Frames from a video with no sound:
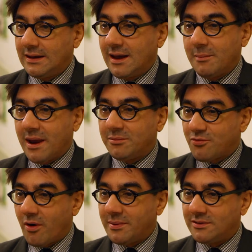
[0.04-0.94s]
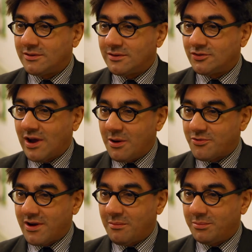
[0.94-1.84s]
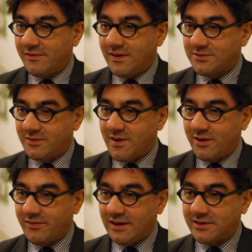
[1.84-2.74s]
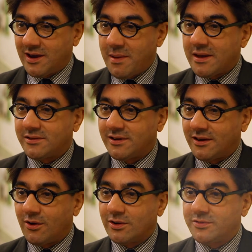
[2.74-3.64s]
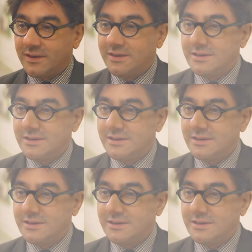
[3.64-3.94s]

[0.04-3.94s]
Yeah, my name is Robin Choudhury. I'm Professor of Cardiovascular Medicine at Oxford.